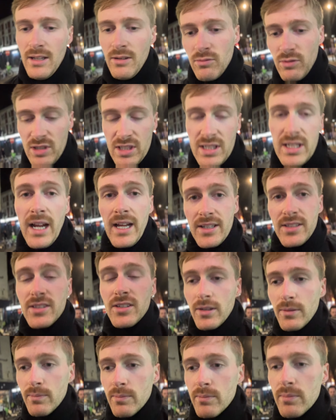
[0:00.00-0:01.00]
starts
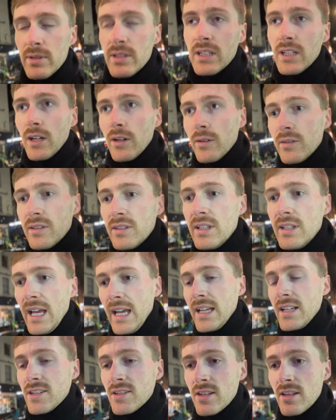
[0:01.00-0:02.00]
to, you know, get
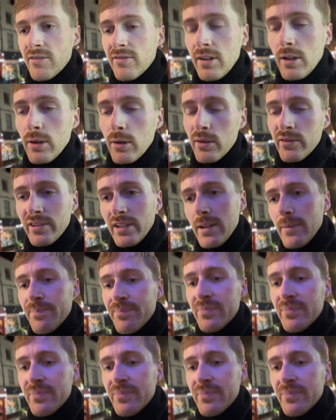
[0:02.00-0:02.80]
into the flow of it,